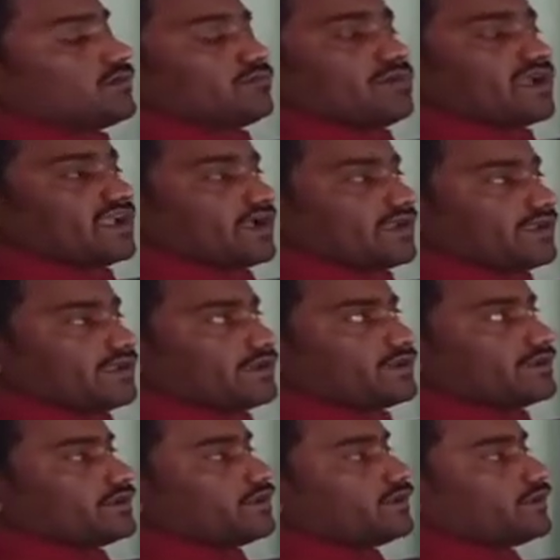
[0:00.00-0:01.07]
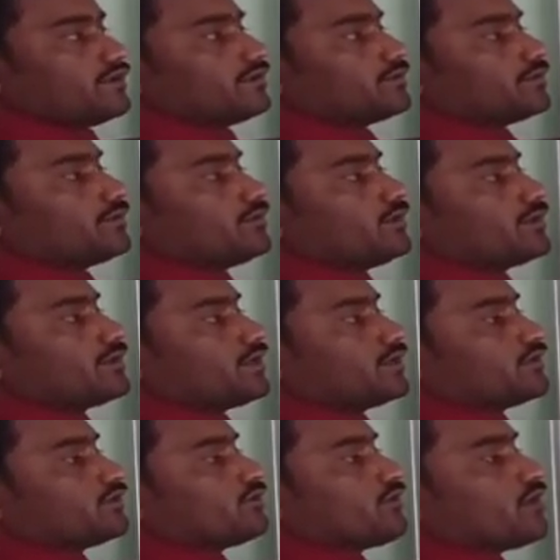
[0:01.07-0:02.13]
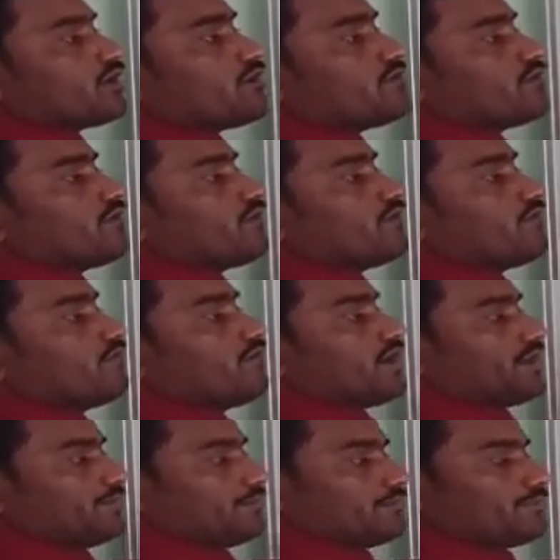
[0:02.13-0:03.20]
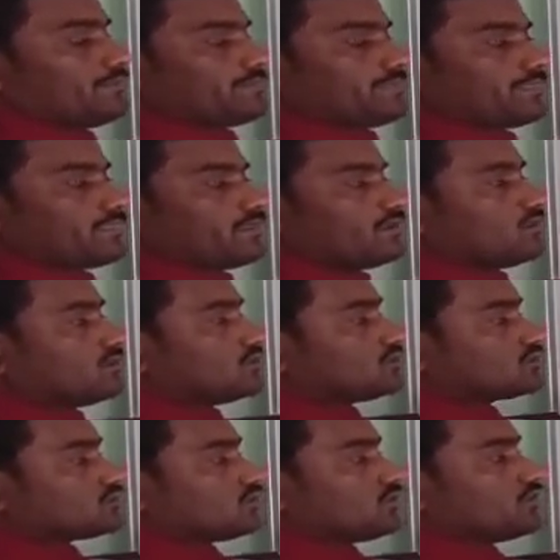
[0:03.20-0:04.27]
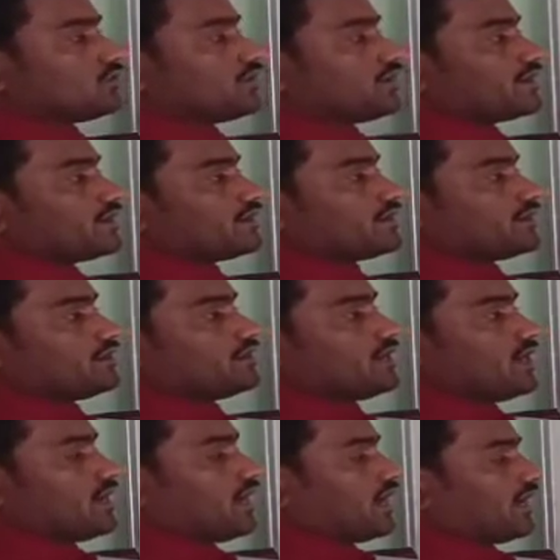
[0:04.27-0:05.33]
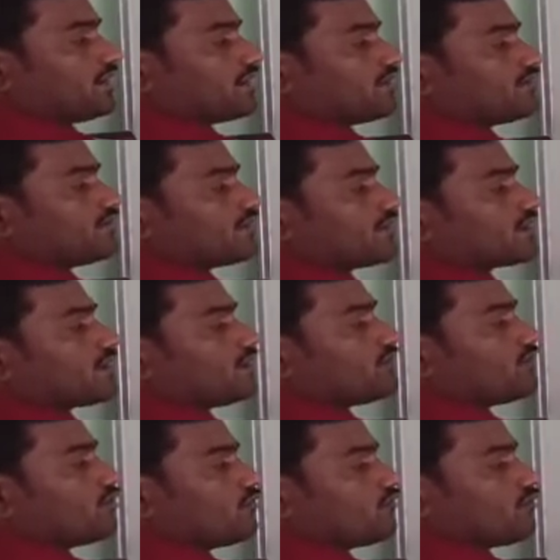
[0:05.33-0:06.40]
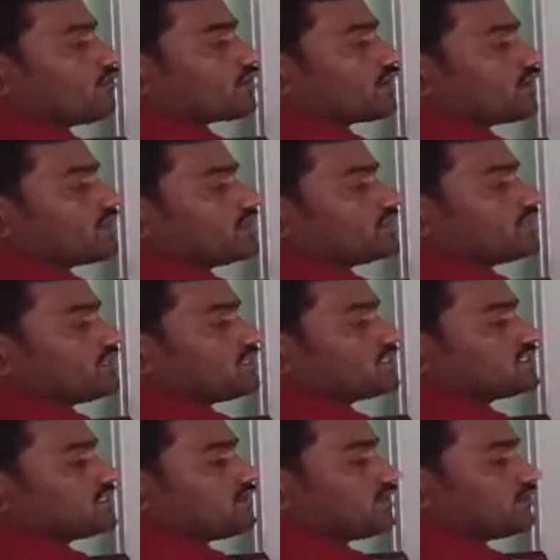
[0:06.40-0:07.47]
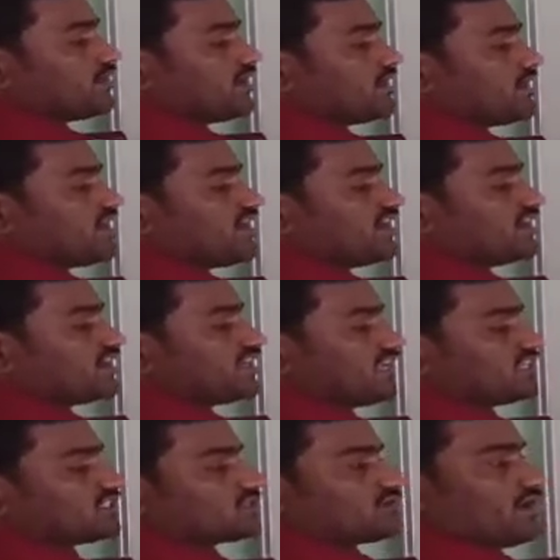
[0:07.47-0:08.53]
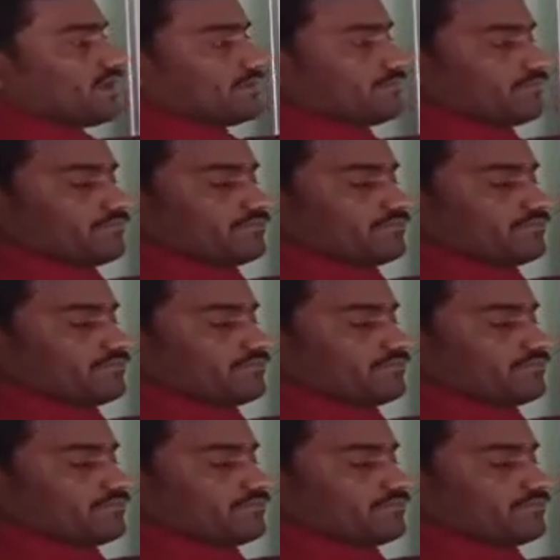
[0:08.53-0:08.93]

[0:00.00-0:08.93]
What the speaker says: by 100 into 10 to the power of 5. So here 100 we can write 437 by 10 square